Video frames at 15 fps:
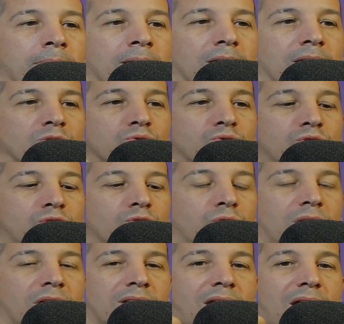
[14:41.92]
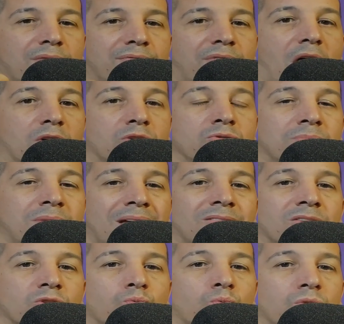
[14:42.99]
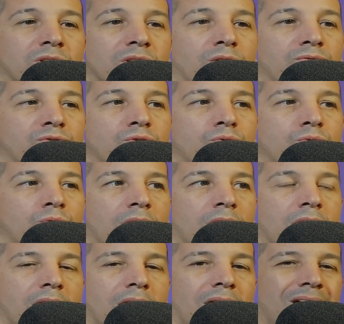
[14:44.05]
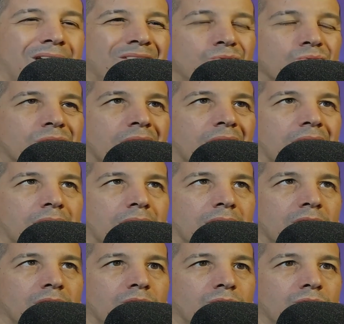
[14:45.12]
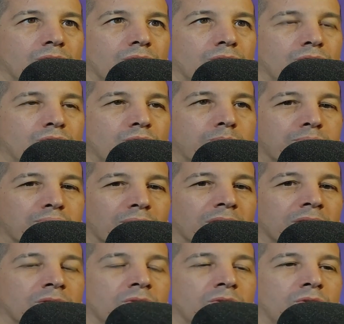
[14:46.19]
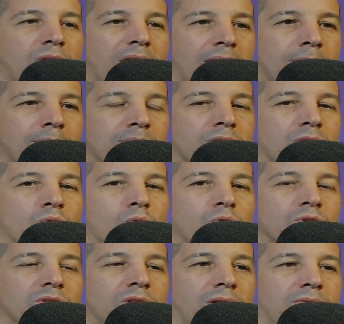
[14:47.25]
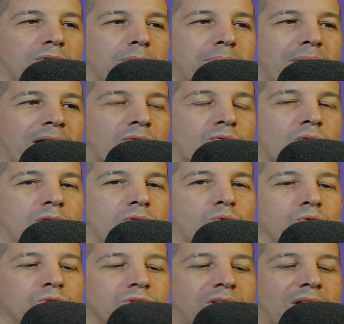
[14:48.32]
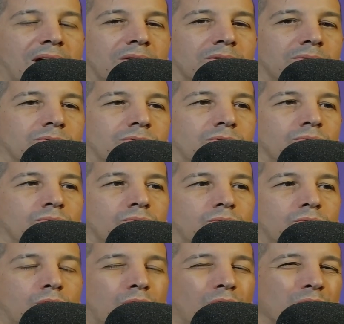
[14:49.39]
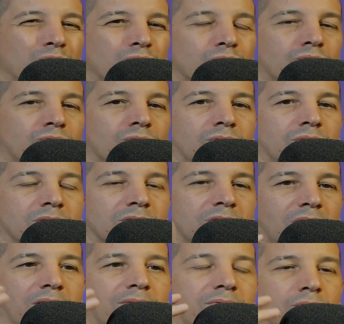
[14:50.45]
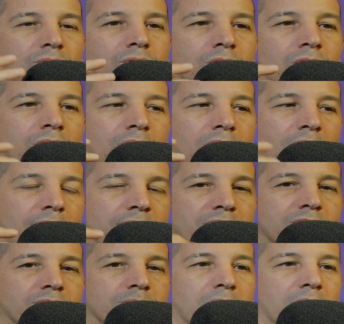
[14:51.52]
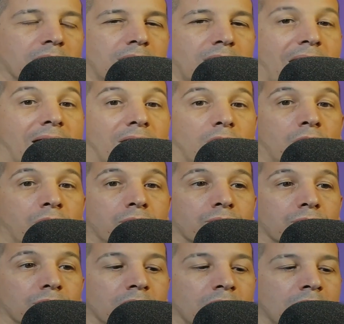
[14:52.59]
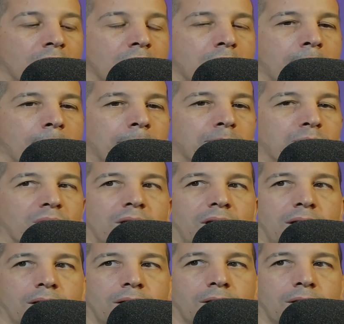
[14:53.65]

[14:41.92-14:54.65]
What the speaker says: you still get that volume that this one gives you, and you bring the ambient noise level, the background noise, down to closer to this level of this mic at 100. But